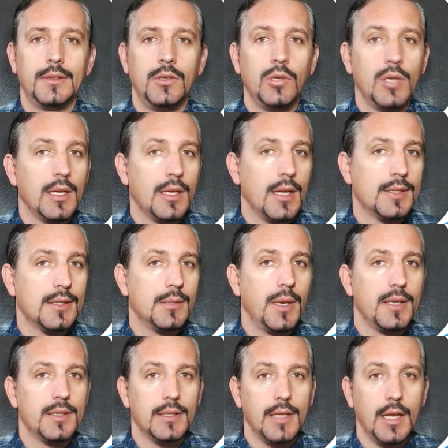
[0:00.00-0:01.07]
You can
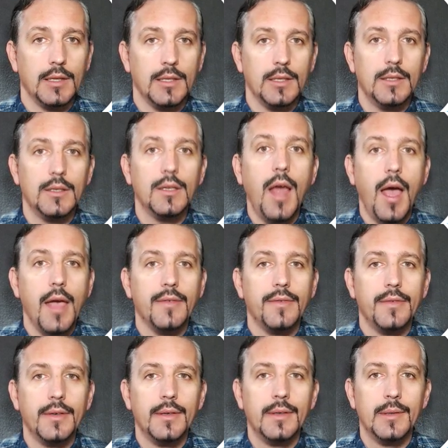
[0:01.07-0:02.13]
customize the content live
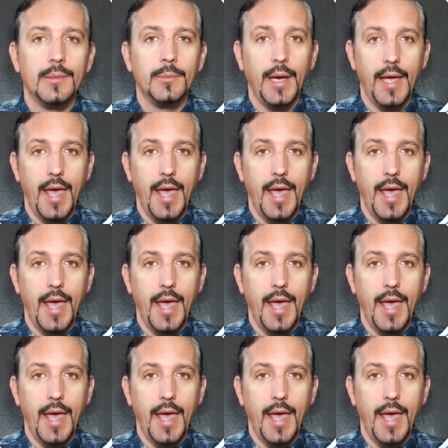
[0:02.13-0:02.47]
by